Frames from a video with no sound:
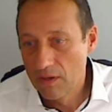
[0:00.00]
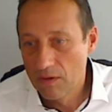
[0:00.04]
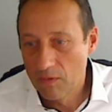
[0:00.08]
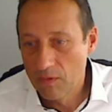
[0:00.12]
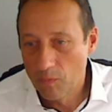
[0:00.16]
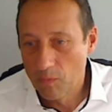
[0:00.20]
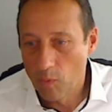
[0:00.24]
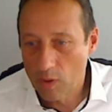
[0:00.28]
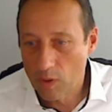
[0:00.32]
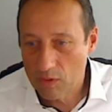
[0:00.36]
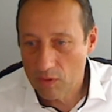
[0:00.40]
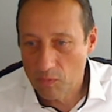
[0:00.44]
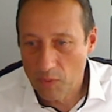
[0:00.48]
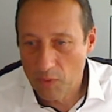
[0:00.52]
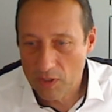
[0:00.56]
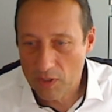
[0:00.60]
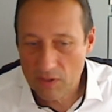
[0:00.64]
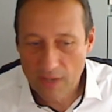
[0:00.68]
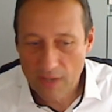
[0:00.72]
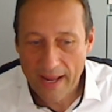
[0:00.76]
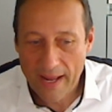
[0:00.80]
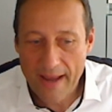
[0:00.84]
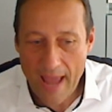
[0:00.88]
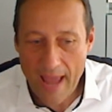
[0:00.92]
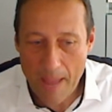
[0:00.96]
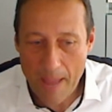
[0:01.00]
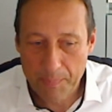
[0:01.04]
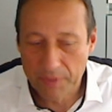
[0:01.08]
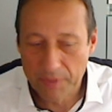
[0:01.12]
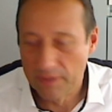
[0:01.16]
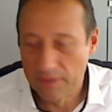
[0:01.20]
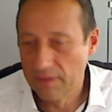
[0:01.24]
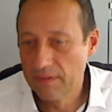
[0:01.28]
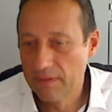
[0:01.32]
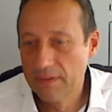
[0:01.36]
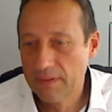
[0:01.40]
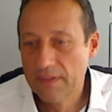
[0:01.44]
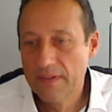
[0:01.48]
What can happen?
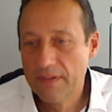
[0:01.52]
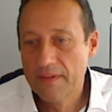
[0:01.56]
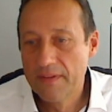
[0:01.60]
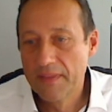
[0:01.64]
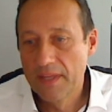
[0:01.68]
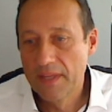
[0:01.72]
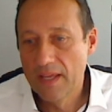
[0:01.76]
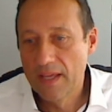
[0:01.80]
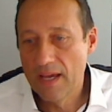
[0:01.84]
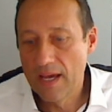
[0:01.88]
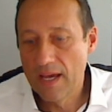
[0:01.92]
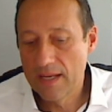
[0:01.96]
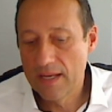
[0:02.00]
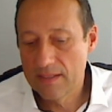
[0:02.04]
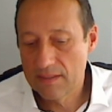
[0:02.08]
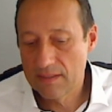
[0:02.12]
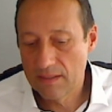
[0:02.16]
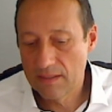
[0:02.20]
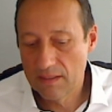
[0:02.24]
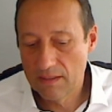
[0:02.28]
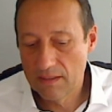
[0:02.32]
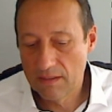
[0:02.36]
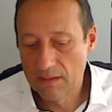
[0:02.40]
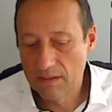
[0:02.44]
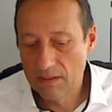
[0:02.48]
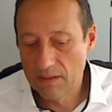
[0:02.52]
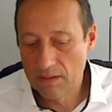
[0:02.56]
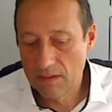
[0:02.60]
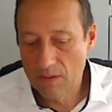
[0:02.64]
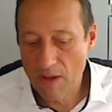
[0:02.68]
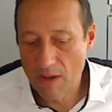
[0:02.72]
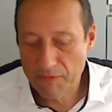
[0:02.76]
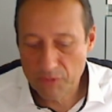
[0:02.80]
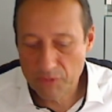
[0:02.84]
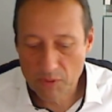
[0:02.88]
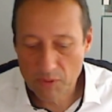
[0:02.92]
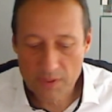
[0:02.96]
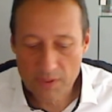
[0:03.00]
And you
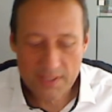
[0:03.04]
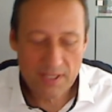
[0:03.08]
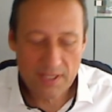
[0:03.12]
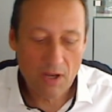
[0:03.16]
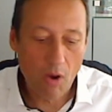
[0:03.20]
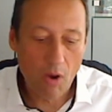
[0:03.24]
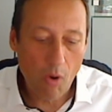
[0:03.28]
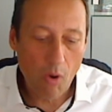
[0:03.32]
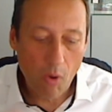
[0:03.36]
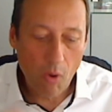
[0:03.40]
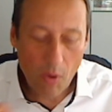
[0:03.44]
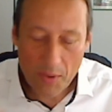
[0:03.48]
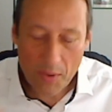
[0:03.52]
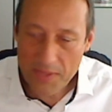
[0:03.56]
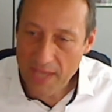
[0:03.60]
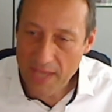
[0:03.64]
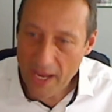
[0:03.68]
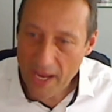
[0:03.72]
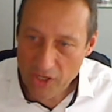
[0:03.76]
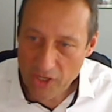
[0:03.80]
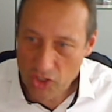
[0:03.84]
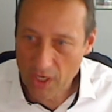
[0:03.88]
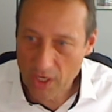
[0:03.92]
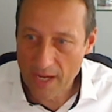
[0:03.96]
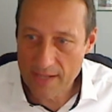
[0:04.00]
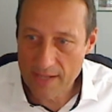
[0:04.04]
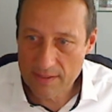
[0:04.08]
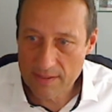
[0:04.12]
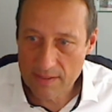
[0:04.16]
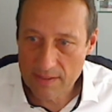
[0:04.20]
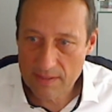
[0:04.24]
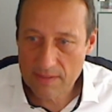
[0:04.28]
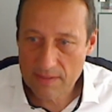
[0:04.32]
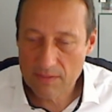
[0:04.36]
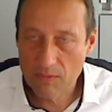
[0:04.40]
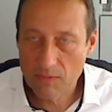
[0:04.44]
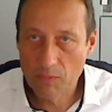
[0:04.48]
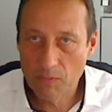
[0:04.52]
have to consider all the edge
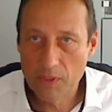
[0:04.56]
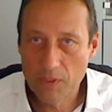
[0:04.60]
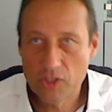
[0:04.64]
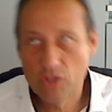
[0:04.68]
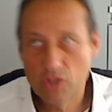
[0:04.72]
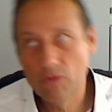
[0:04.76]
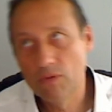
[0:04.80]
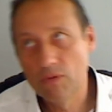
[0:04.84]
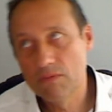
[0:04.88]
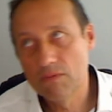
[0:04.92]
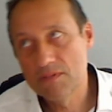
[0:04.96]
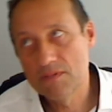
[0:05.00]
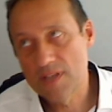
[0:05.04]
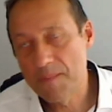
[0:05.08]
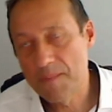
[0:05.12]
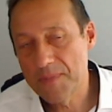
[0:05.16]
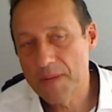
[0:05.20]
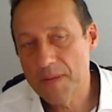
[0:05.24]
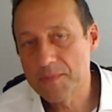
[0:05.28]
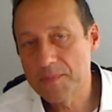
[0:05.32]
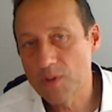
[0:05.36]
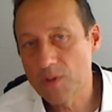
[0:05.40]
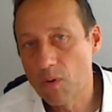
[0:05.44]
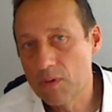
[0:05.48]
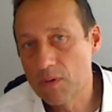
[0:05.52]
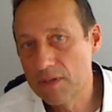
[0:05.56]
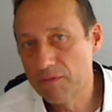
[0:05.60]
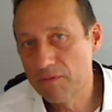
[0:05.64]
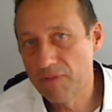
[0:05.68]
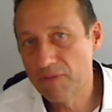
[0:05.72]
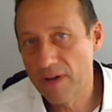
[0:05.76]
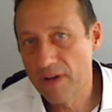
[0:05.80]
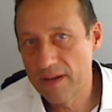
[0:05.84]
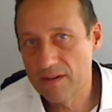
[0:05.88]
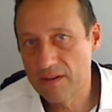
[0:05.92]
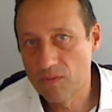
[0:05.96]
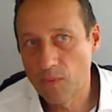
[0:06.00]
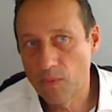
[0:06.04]
cases, which you sometimes only
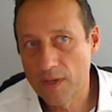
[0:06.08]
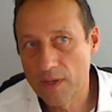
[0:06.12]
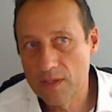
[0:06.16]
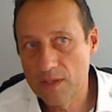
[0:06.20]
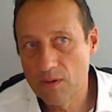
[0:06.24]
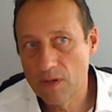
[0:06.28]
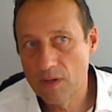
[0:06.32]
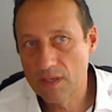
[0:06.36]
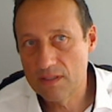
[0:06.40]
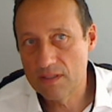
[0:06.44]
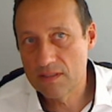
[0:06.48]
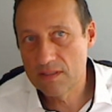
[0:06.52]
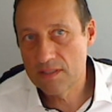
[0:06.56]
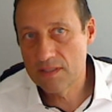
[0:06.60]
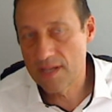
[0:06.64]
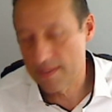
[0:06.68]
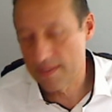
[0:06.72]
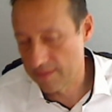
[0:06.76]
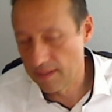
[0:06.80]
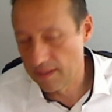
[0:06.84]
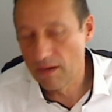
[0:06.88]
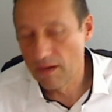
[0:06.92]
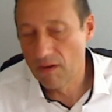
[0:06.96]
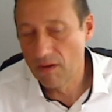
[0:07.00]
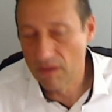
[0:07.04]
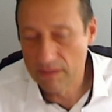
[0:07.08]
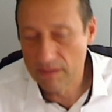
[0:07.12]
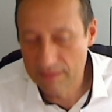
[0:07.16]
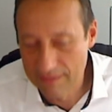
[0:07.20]
find when you're testing a lot.